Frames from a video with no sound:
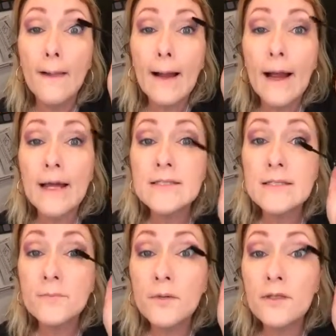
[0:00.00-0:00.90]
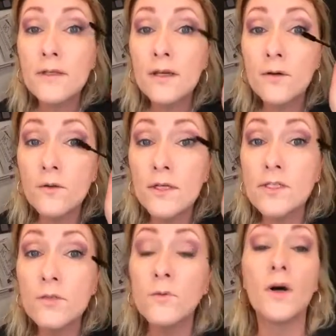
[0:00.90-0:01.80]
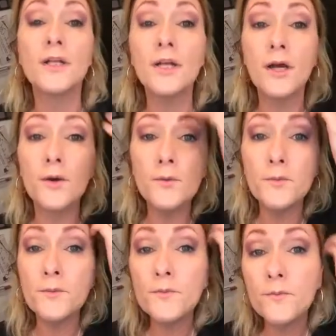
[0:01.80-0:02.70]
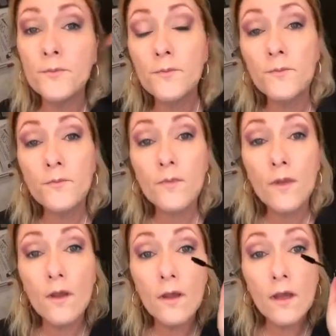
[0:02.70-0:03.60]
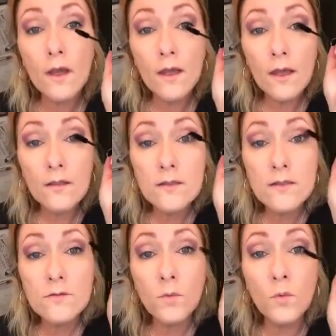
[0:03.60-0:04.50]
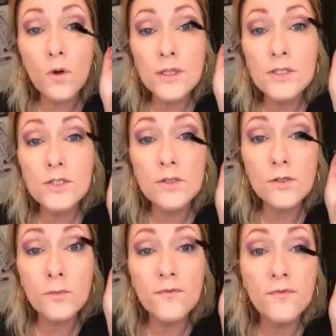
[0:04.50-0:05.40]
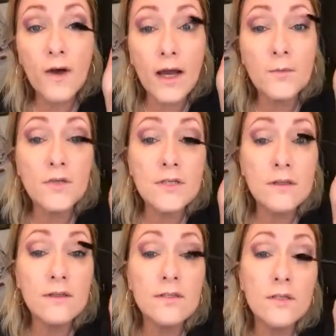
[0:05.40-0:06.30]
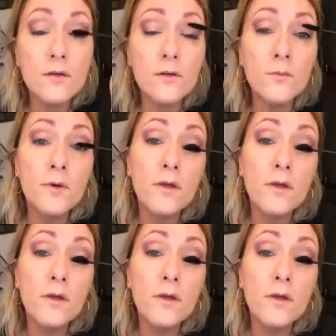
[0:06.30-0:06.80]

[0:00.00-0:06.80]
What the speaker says: I typically only do one coat. Again, this is 1 tube, fibers in the tube.